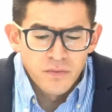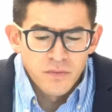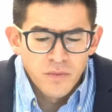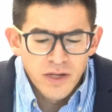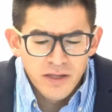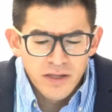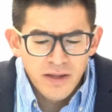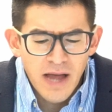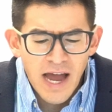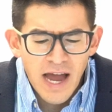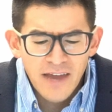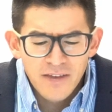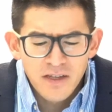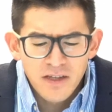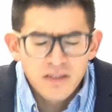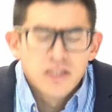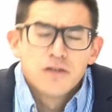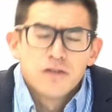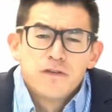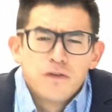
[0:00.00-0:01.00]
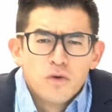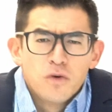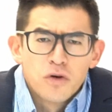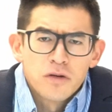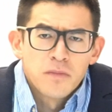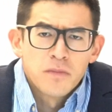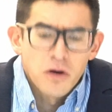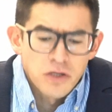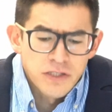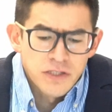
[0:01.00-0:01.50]
Well, I think Dufour
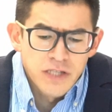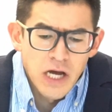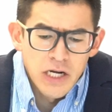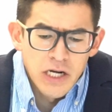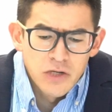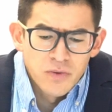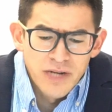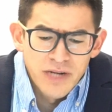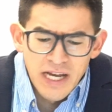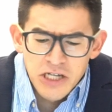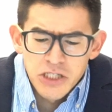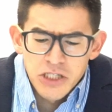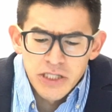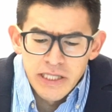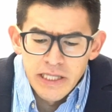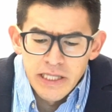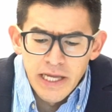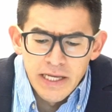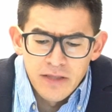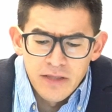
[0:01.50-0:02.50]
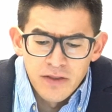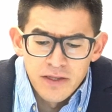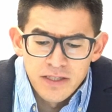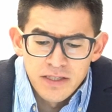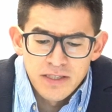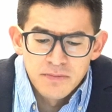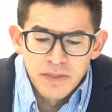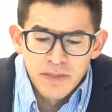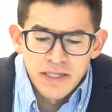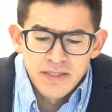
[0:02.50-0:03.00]
and Marzano would actually like
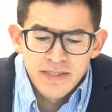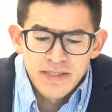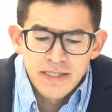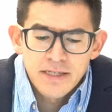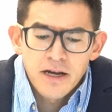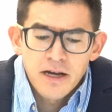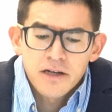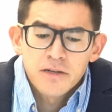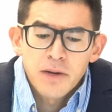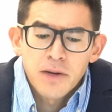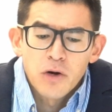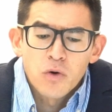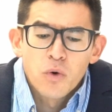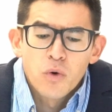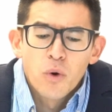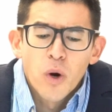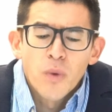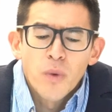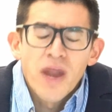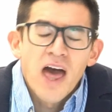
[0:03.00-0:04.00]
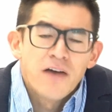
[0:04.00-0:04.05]
this, because they talk about, quote,